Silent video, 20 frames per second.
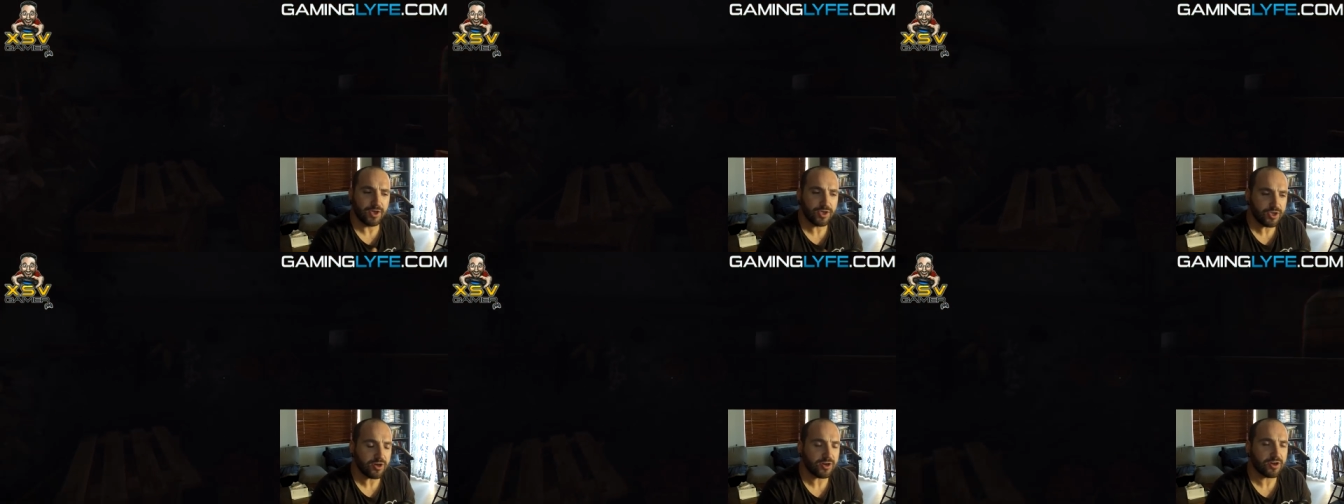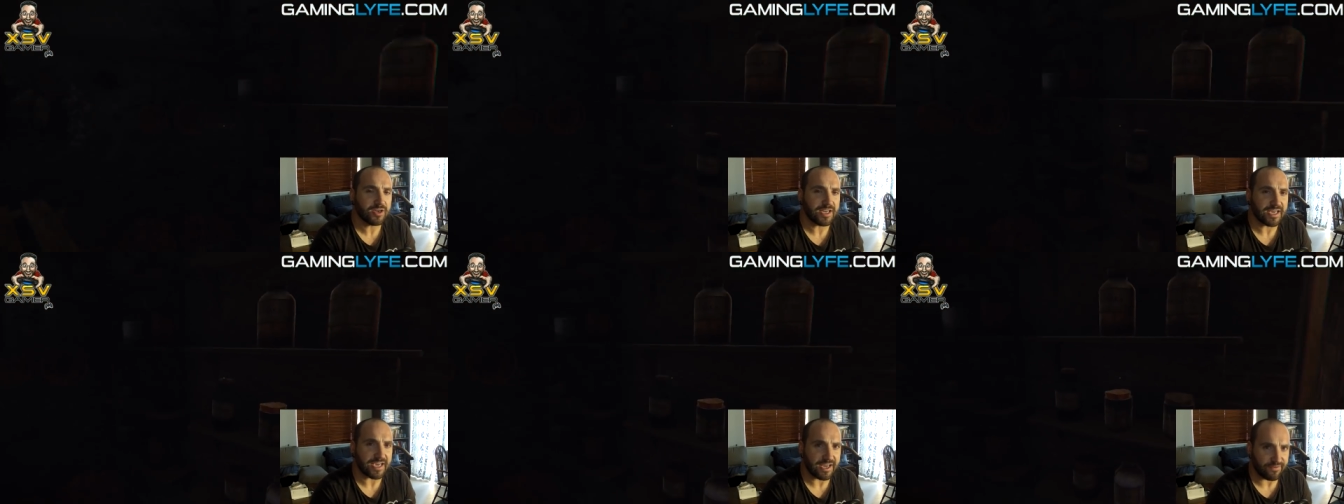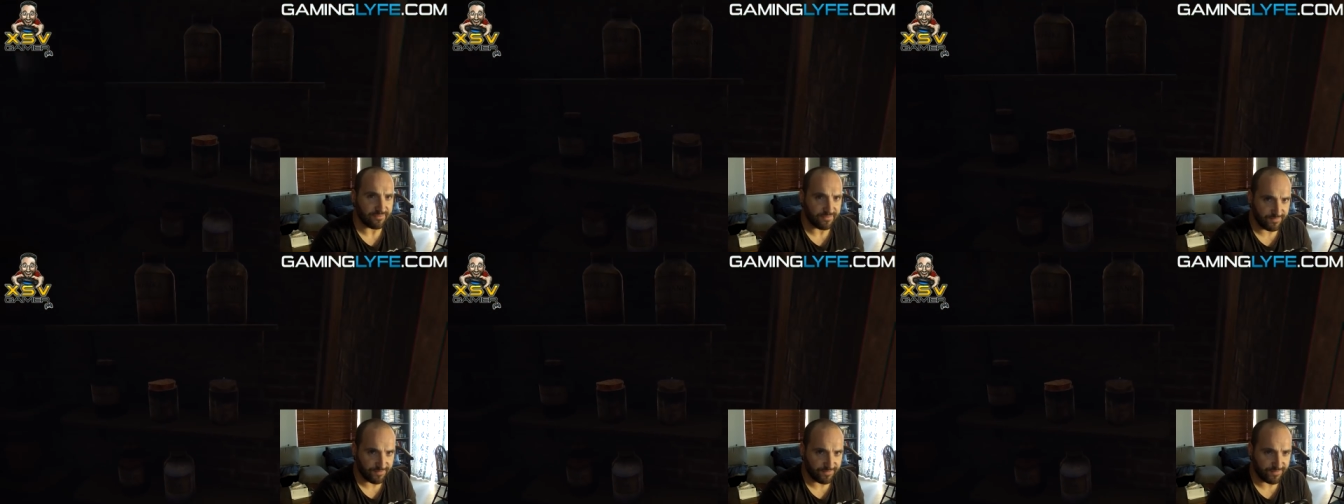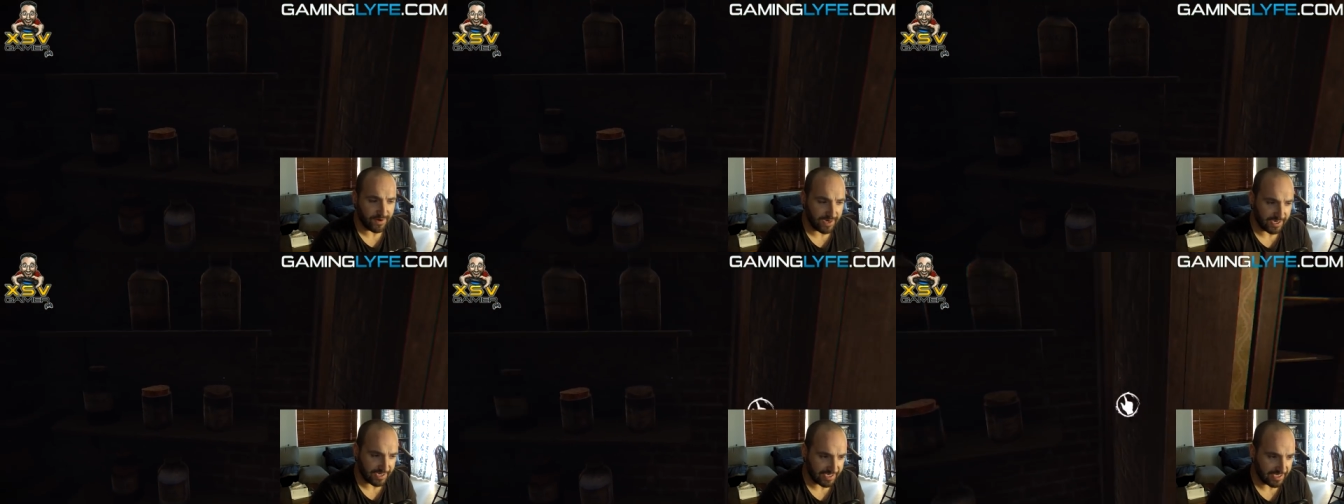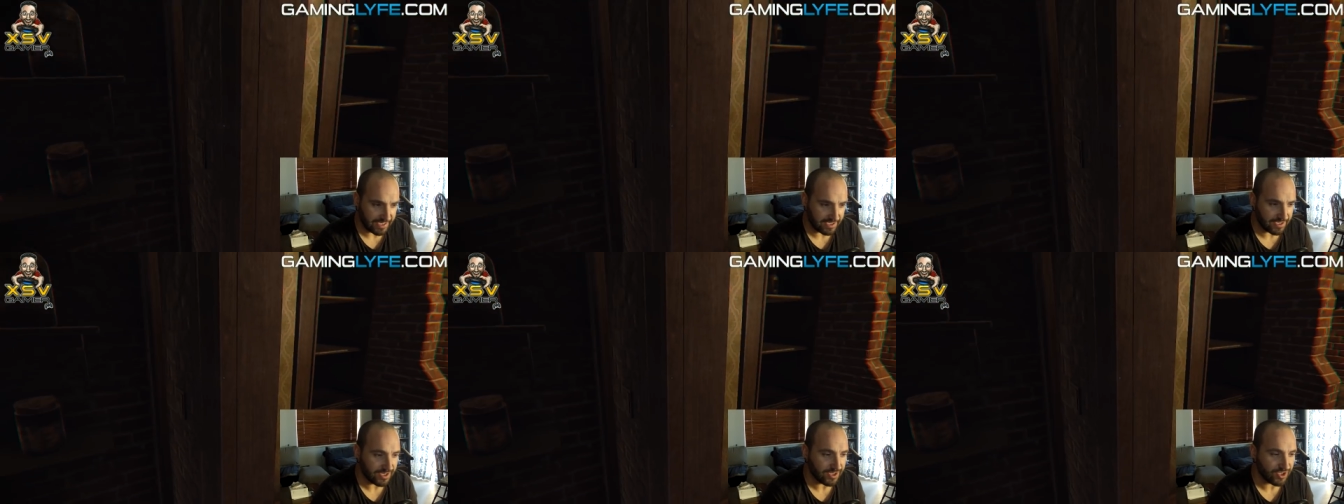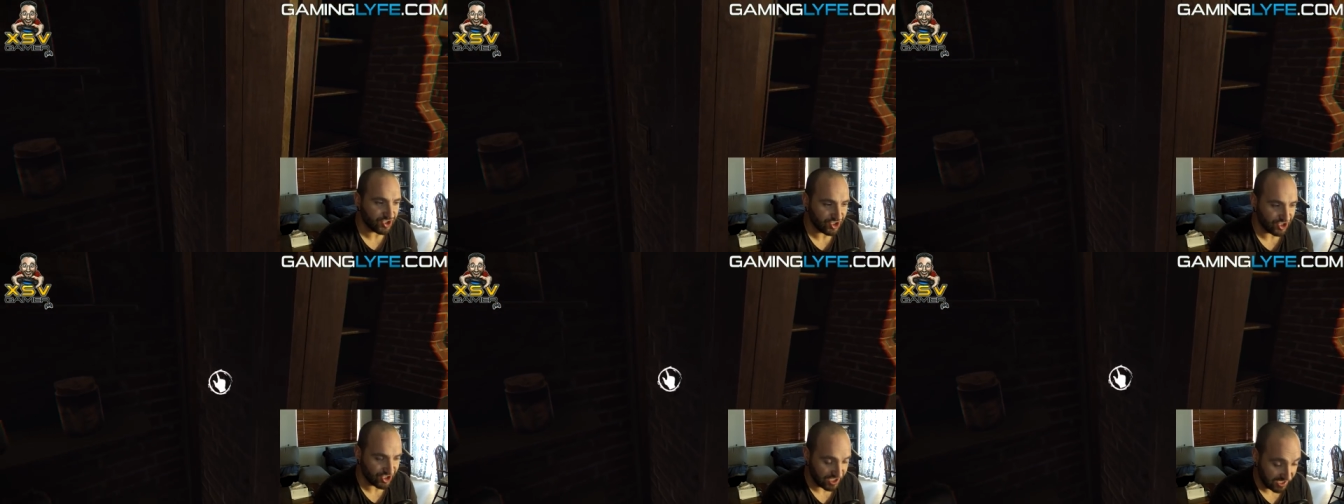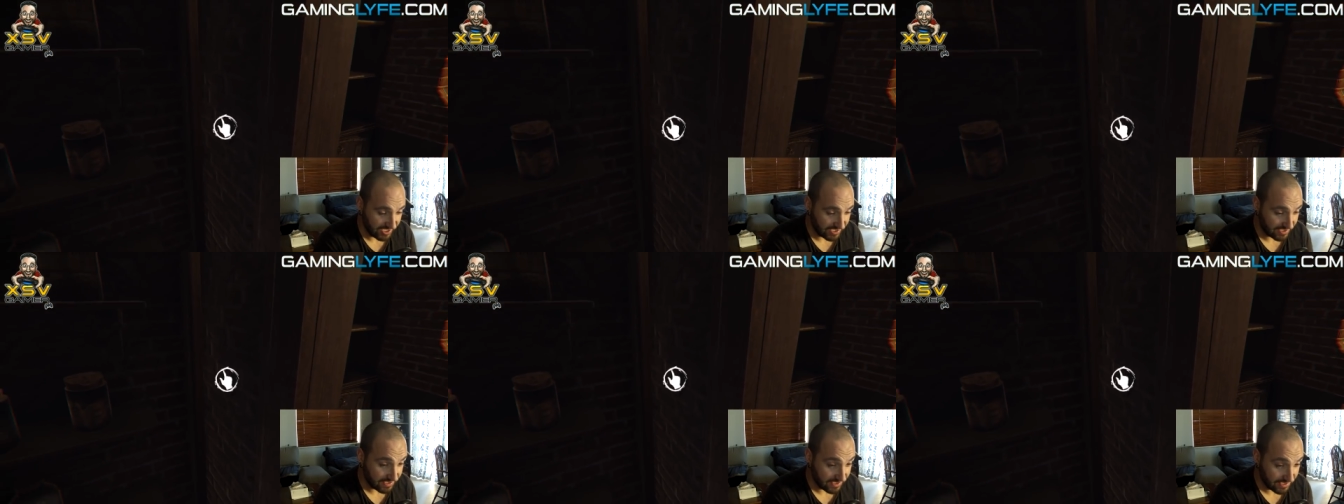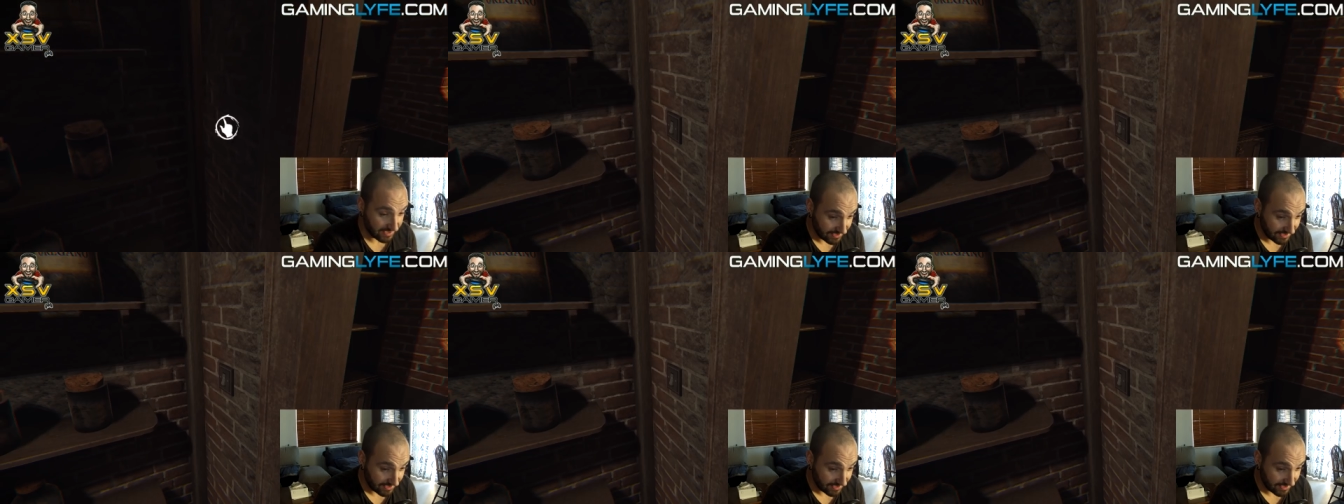you're gonna get fucking shit